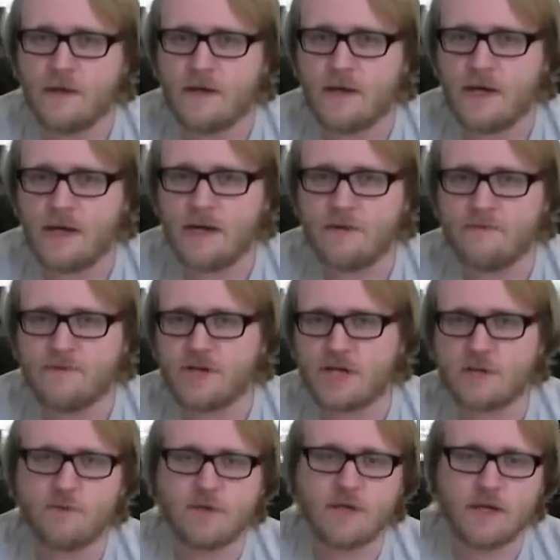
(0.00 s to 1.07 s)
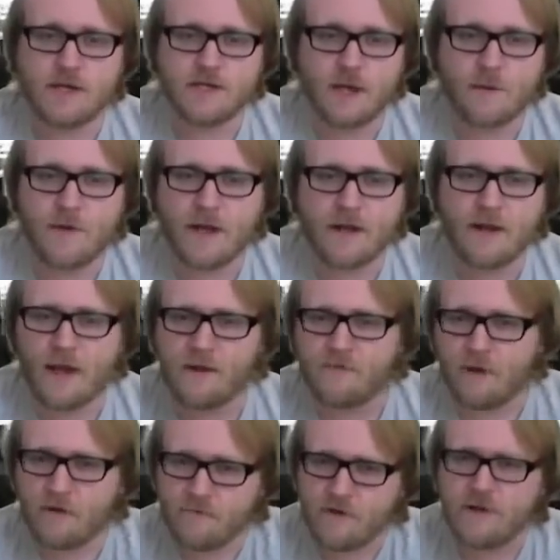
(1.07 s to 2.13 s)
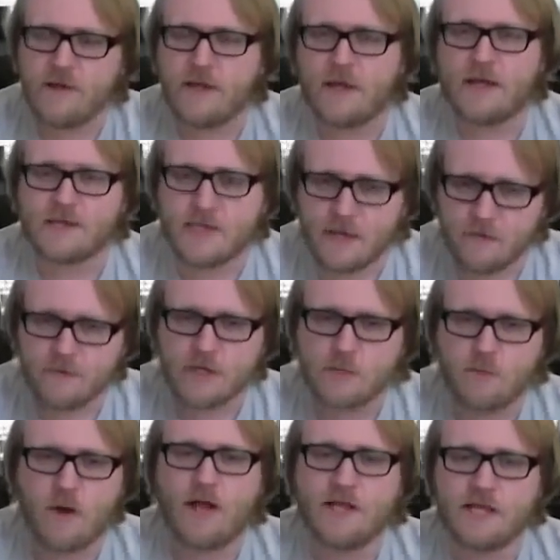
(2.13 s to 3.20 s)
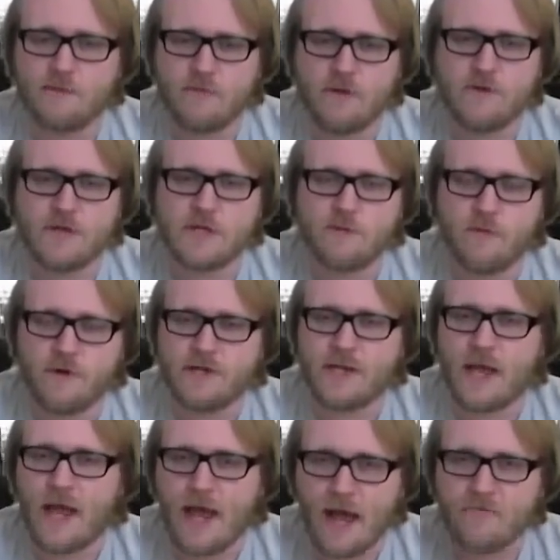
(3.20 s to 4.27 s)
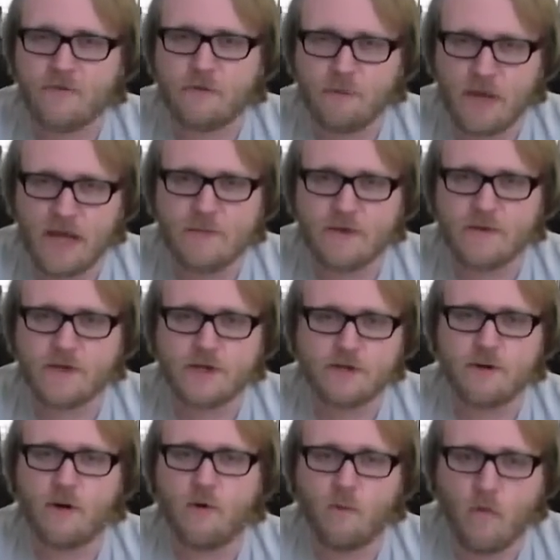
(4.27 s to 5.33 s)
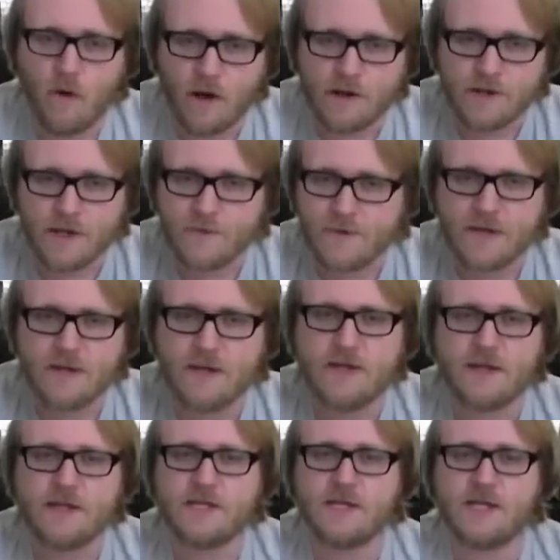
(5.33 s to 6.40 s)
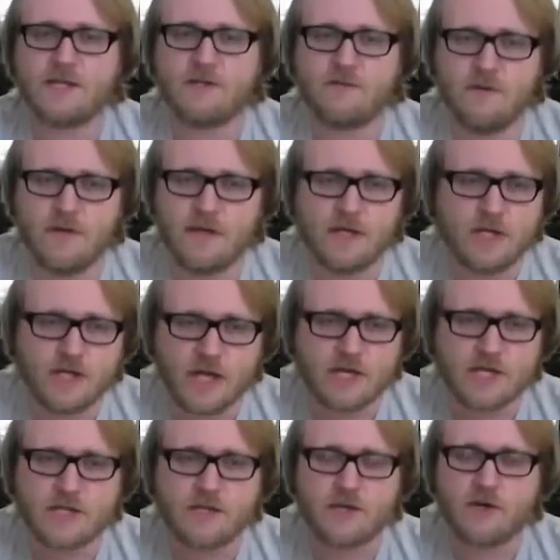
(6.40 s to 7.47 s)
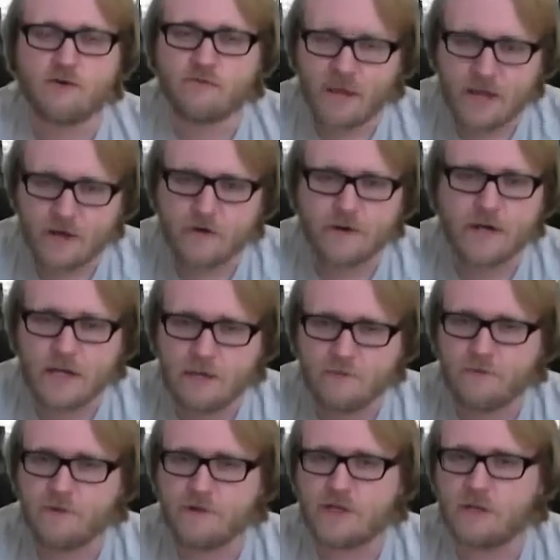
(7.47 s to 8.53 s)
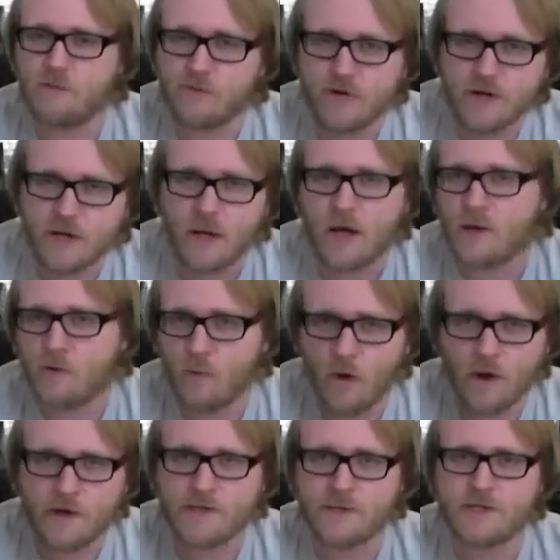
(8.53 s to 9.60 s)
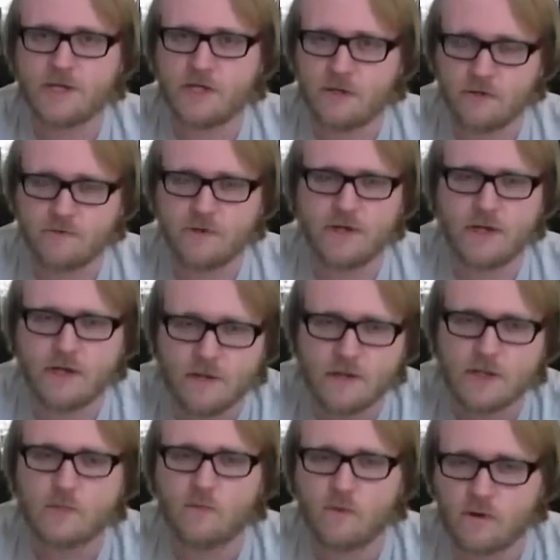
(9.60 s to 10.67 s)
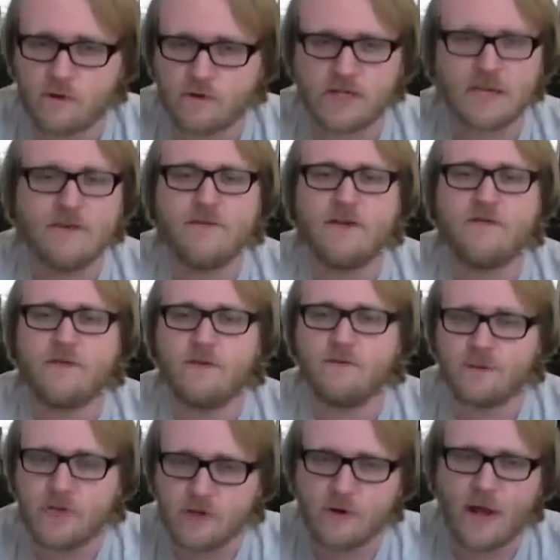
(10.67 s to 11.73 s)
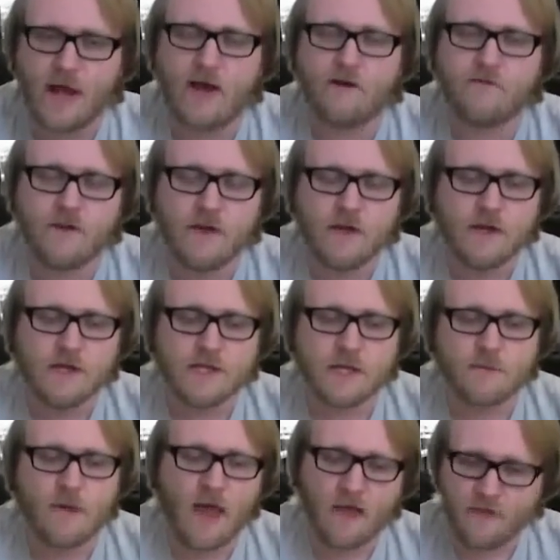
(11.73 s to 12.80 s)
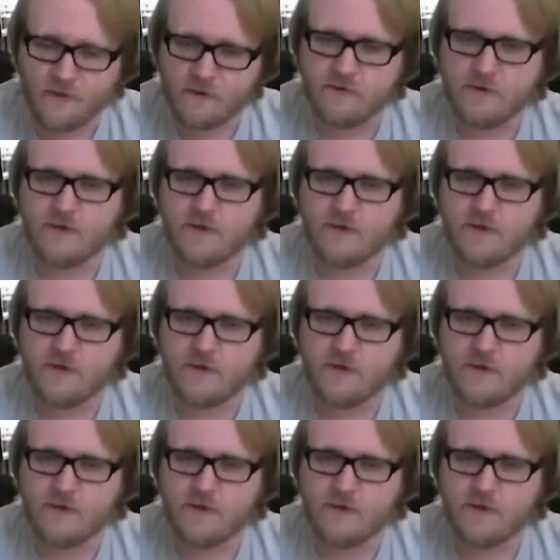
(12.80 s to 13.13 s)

uh, just because I mean, and, and, and really, it's irresponsible at this point to have a baby that you don't want. I mean, it's it's really just the greater evil to bring unwanted children into this world, even if you do have some ethical